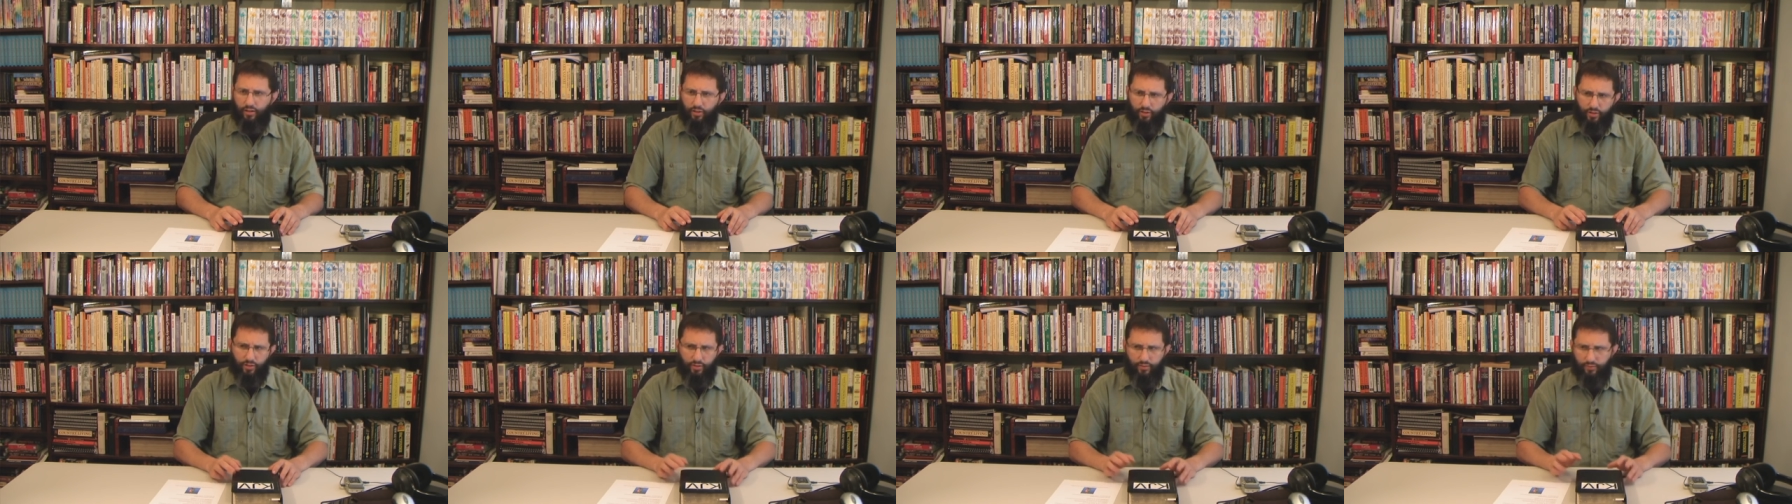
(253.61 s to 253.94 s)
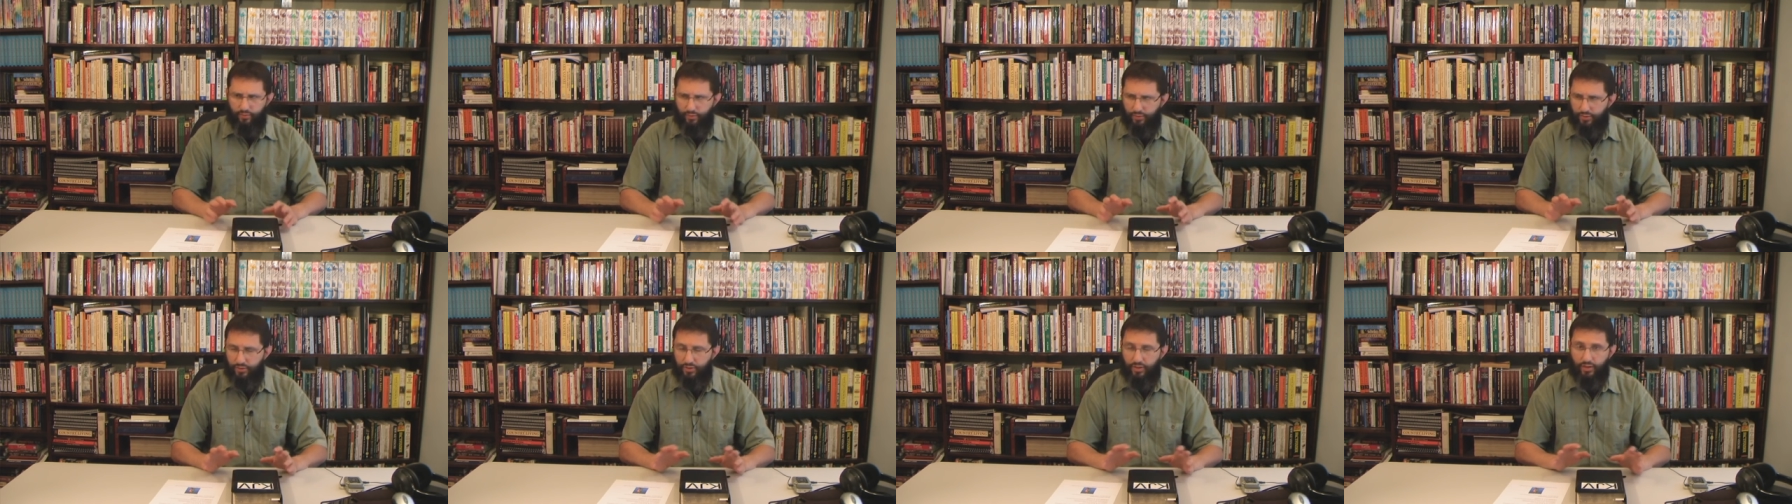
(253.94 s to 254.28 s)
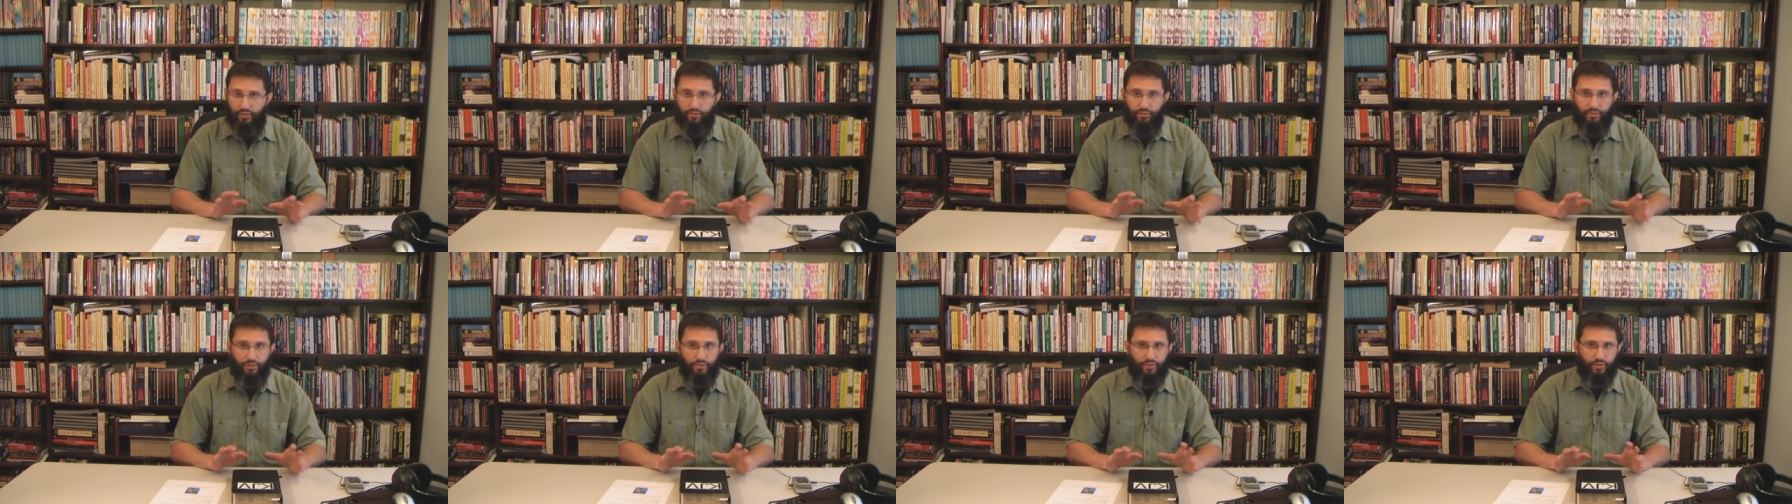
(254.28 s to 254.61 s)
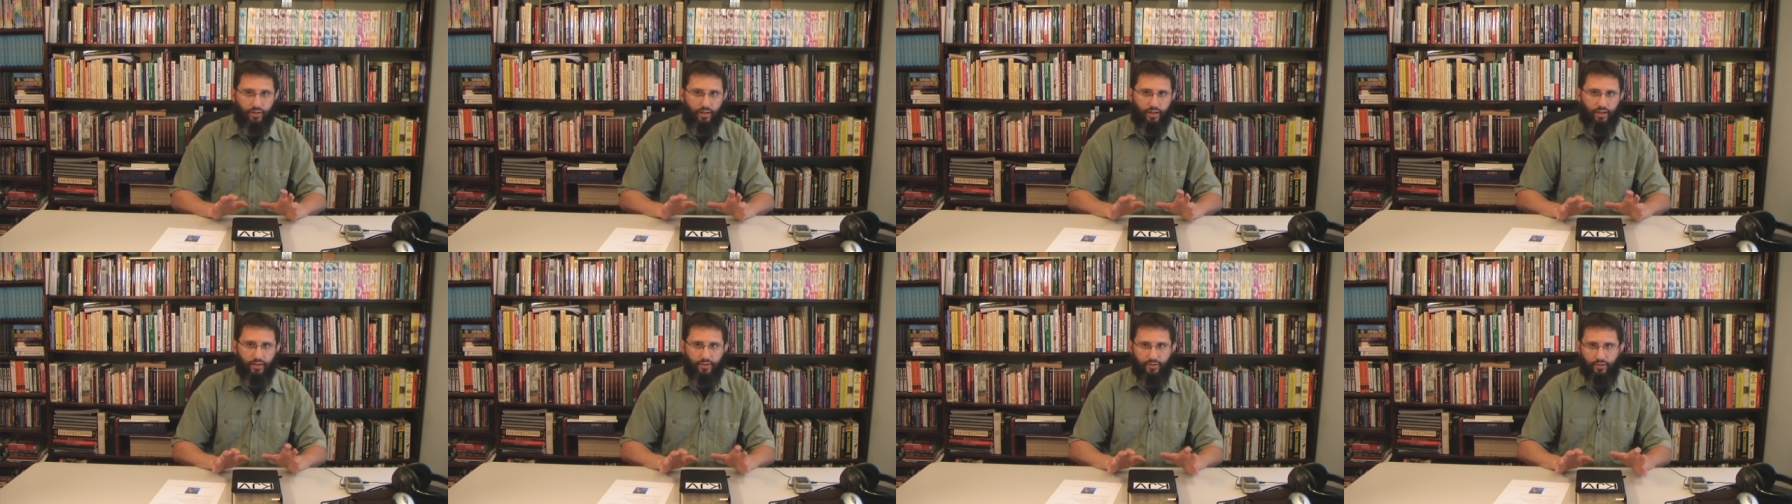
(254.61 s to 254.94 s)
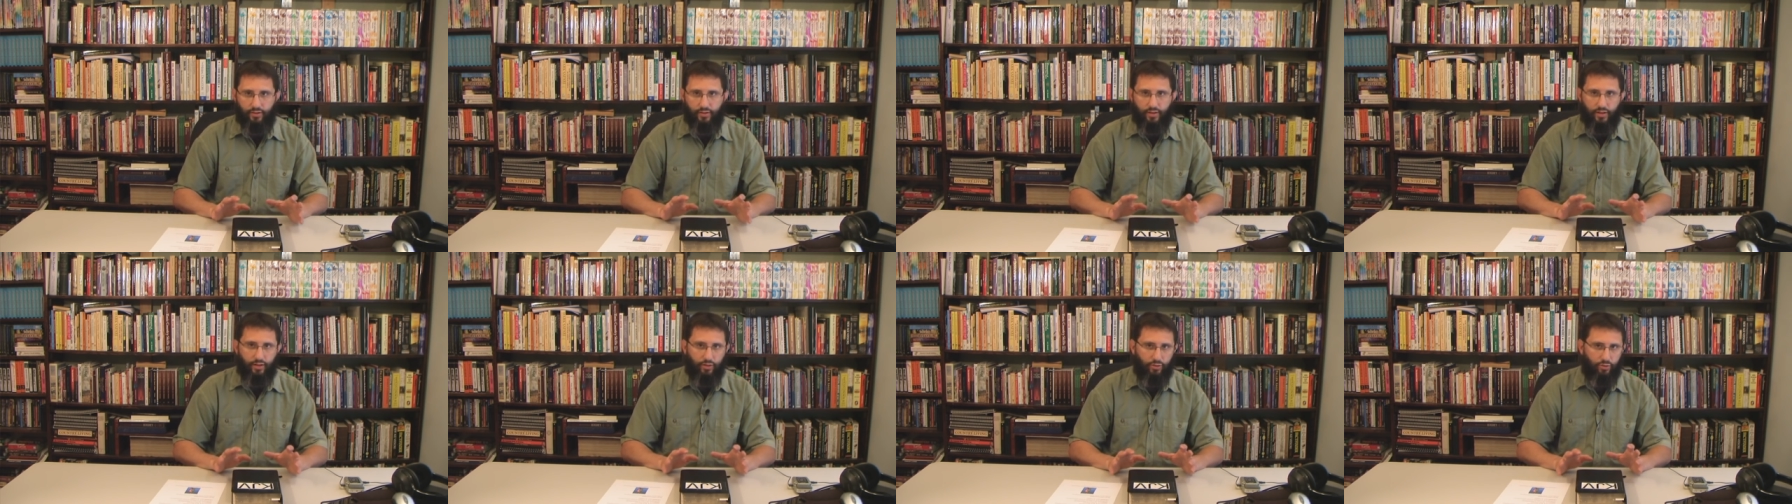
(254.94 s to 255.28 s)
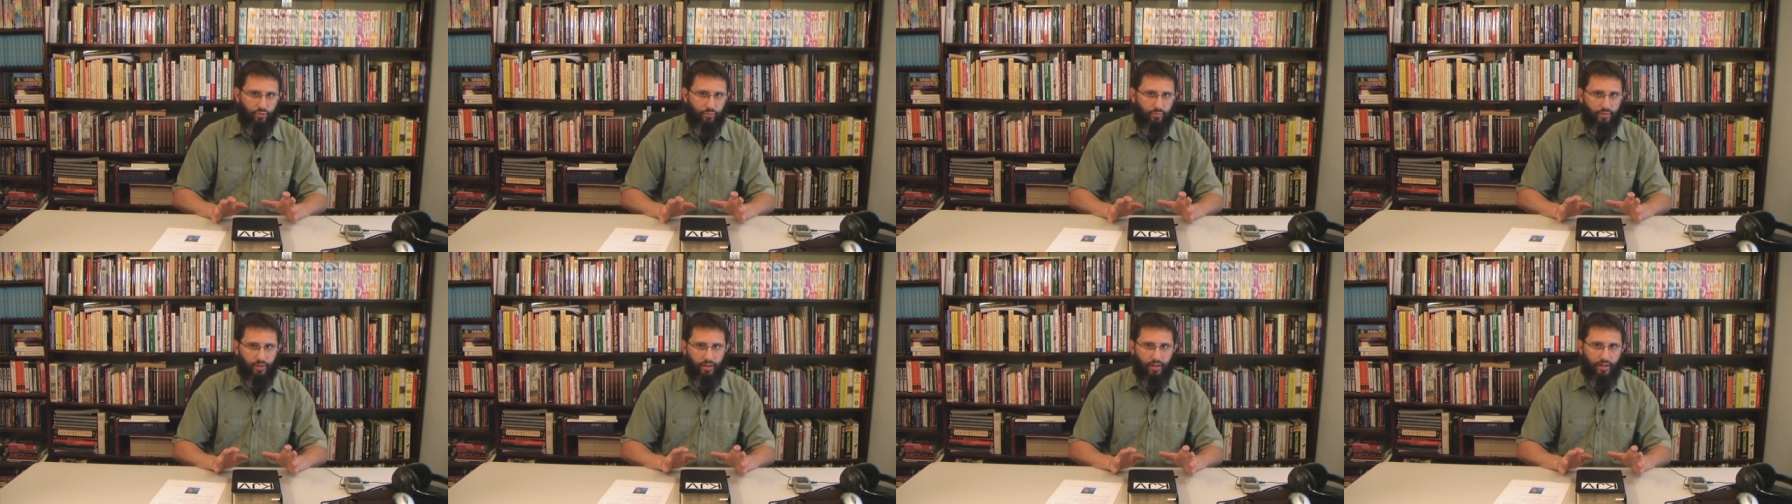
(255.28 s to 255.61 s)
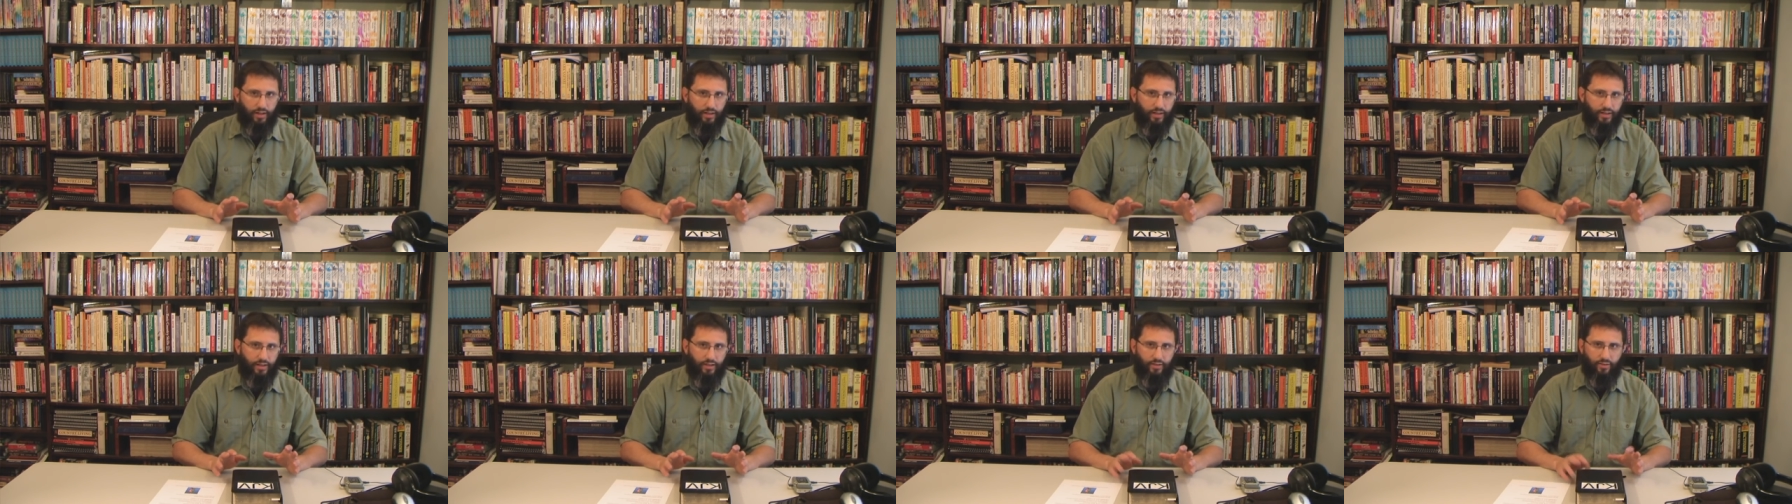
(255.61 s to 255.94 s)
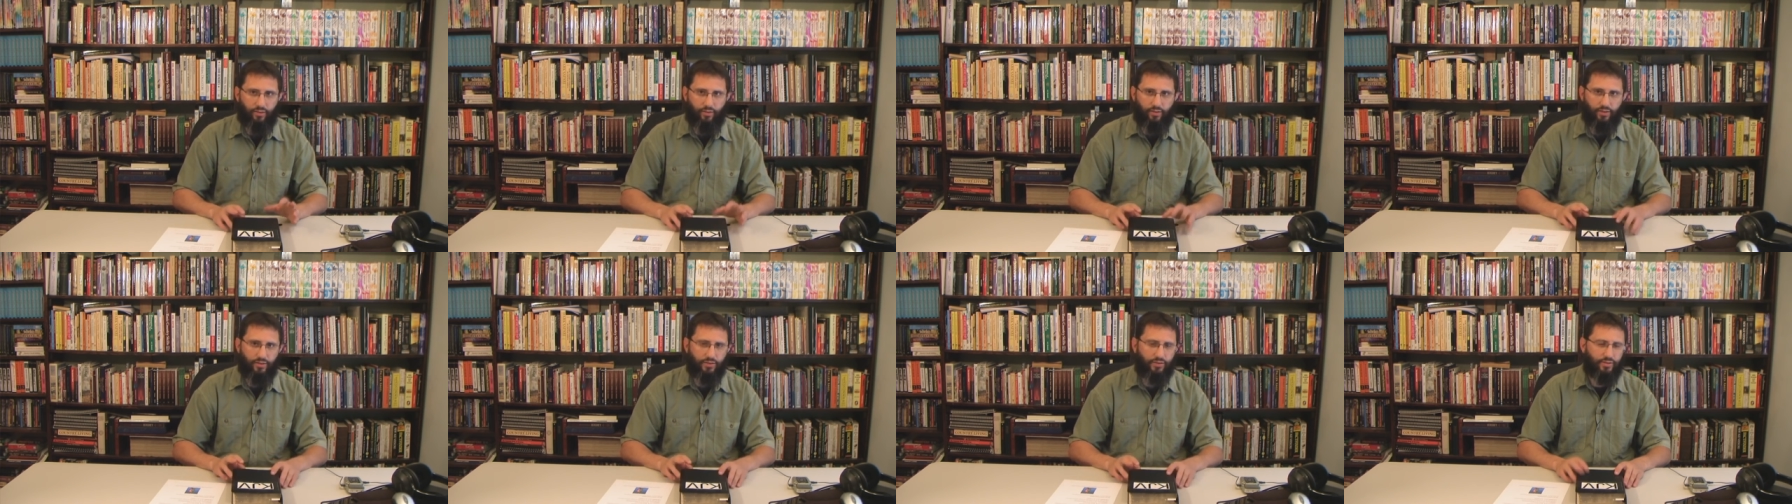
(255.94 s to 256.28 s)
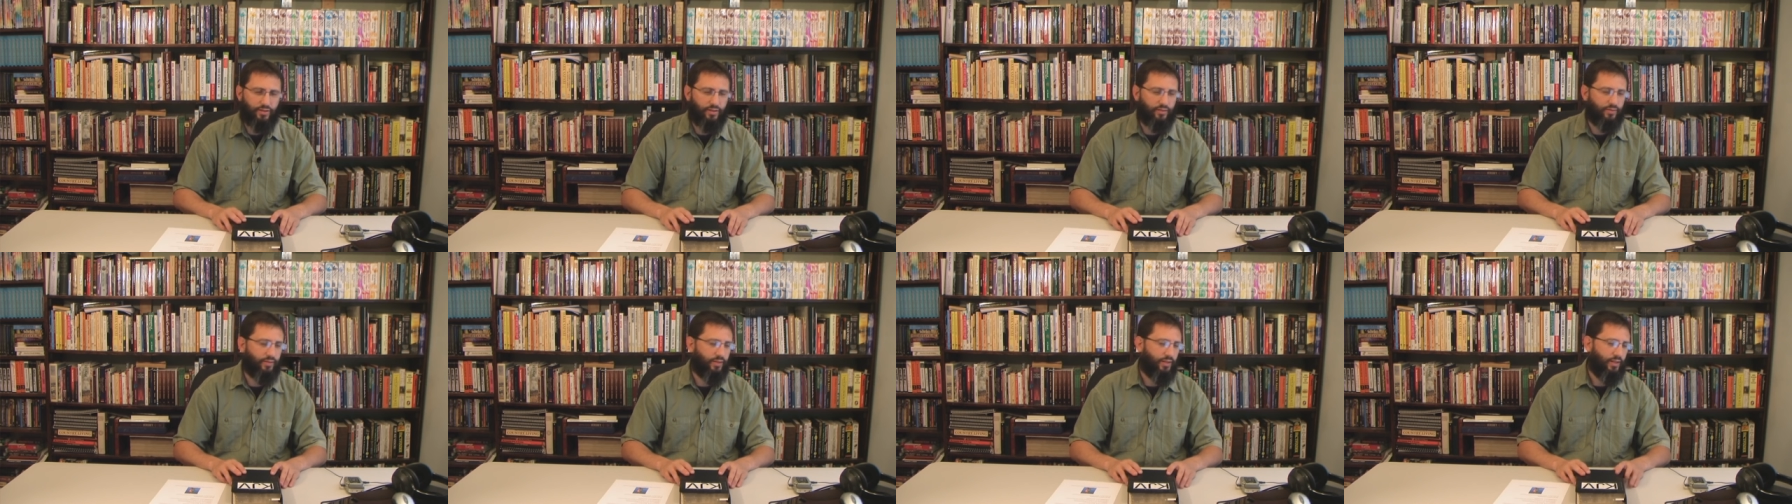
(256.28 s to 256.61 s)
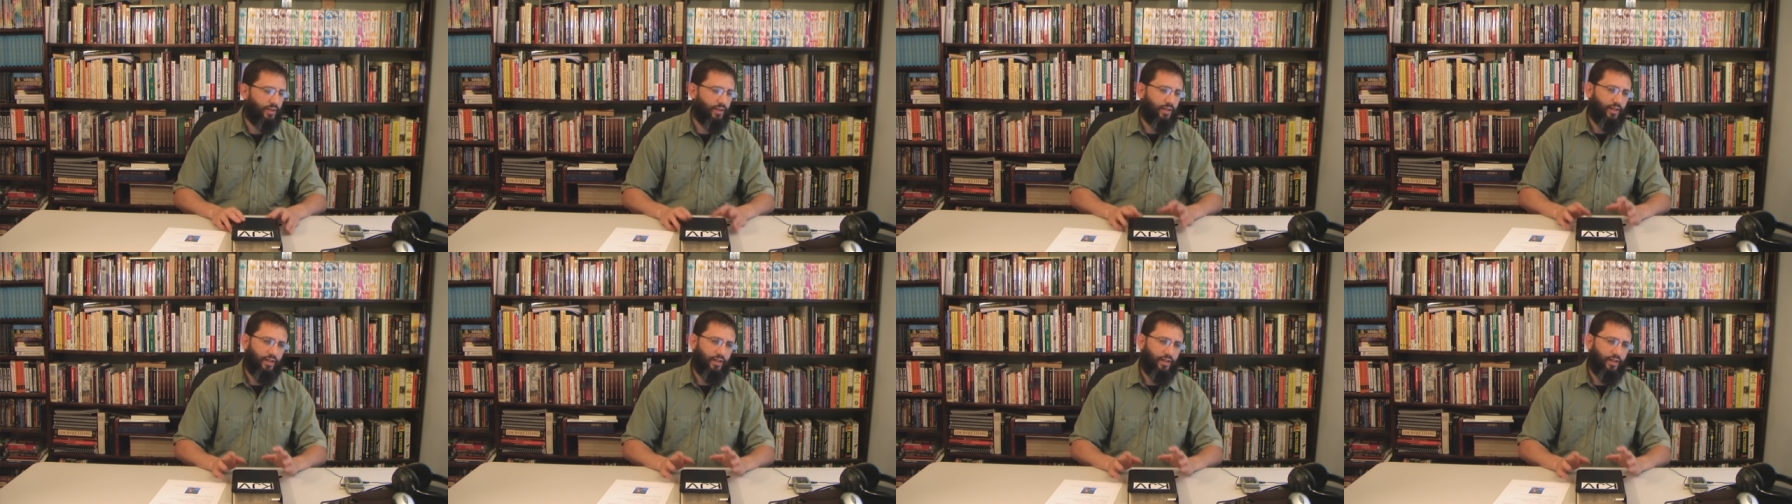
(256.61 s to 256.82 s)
looking for secret signs at the Illuminati and all this stuff.